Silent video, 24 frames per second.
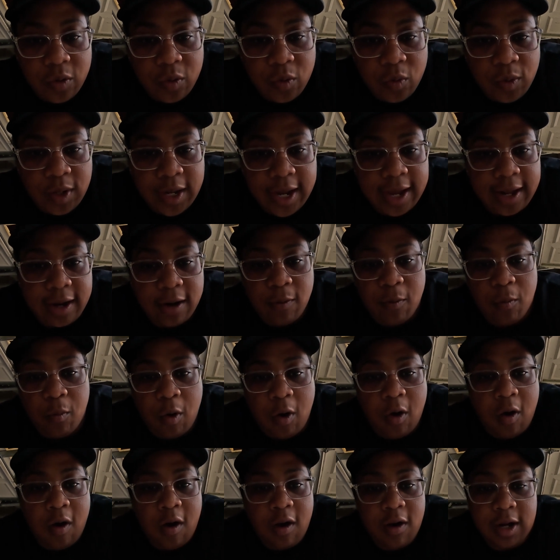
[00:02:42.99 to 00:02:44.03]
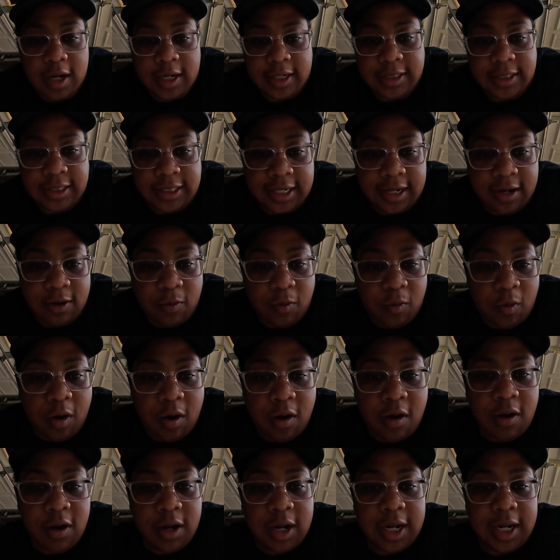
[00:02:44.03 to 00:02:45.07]
We had did a
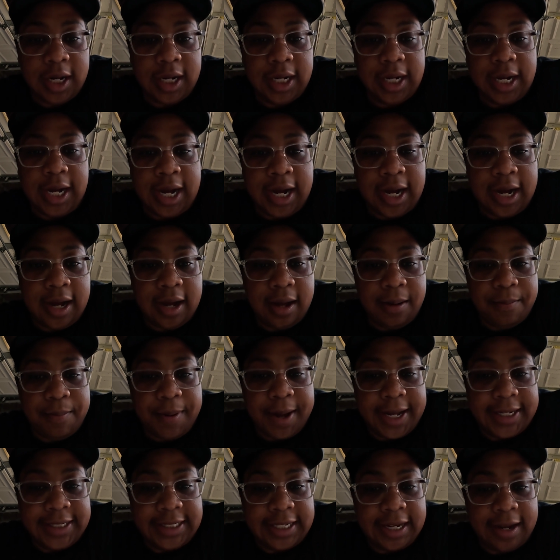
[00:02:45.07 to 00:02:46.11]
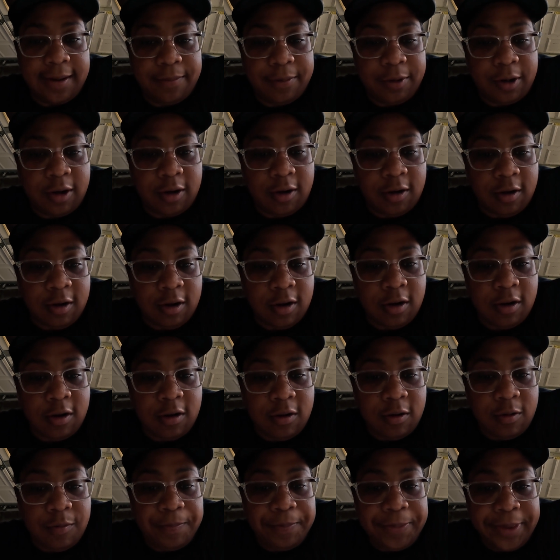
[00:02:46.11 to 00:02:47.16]
walk, bicep
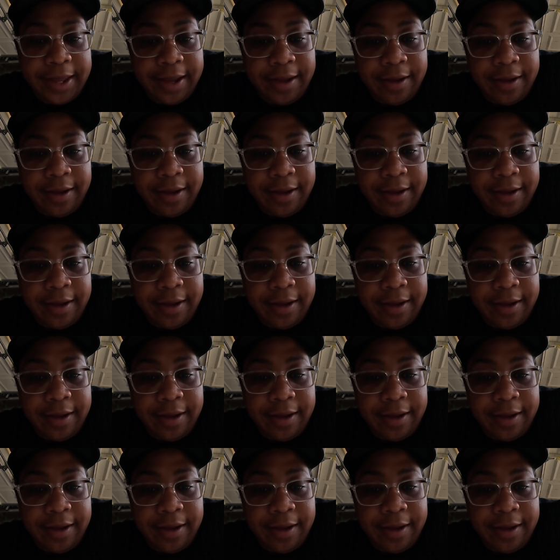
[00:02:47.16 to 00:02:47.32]
curl.